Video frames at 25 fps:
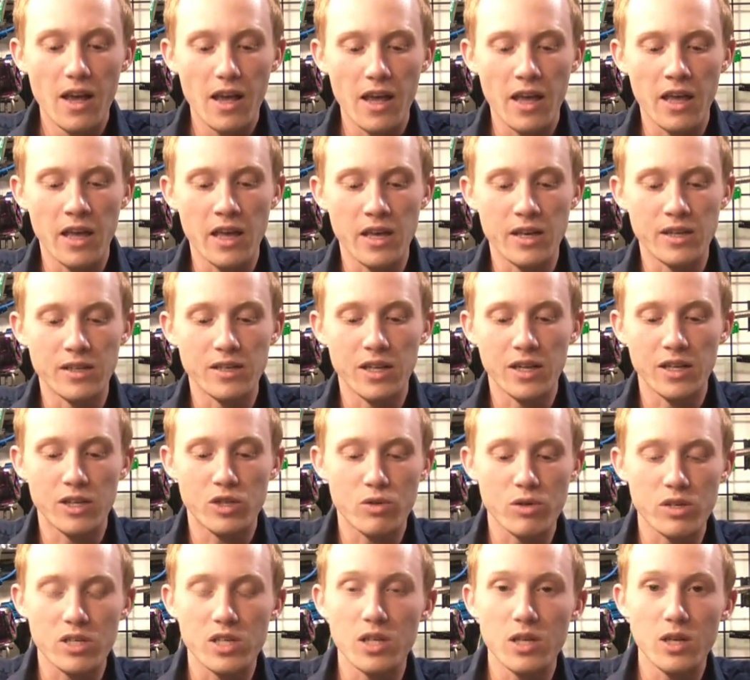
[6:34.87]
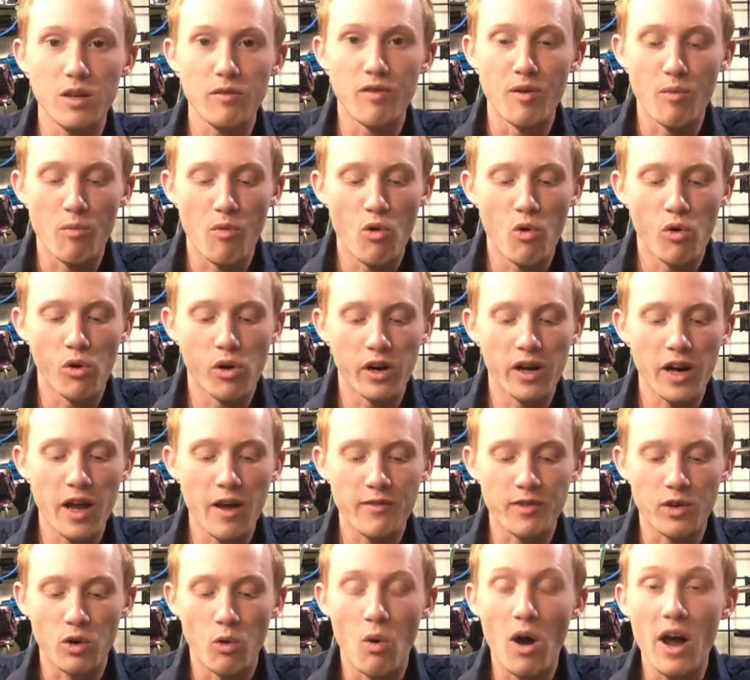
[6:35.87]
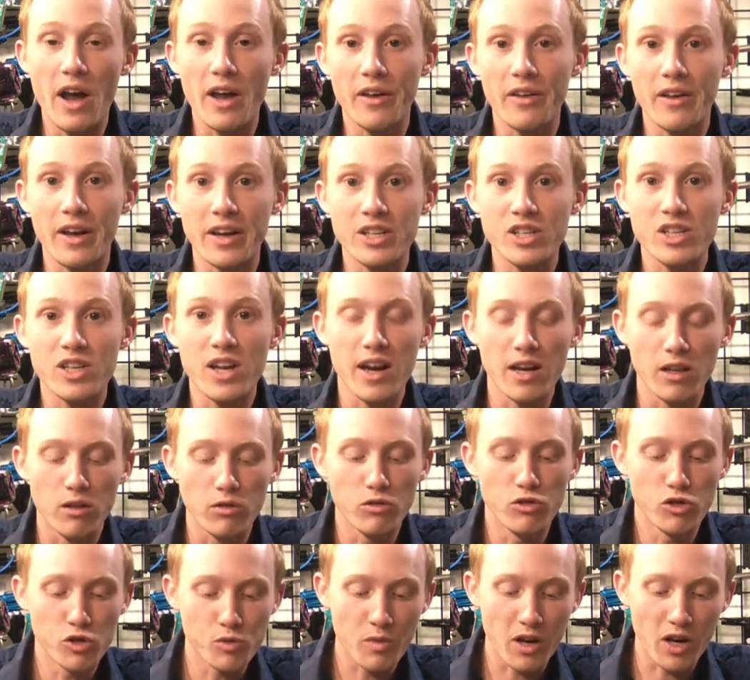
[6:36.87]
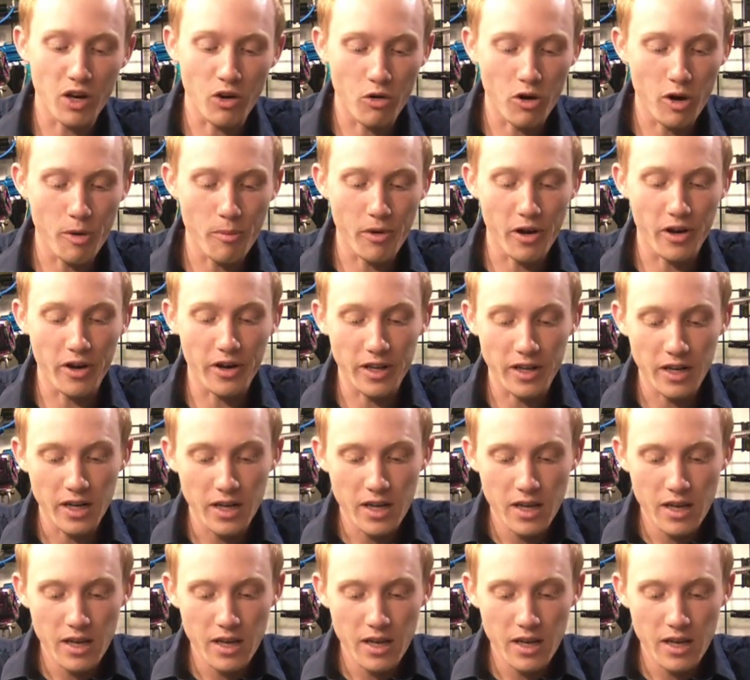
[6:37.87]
And I twist it even more, and after a while, I just kind of lose my grip on it.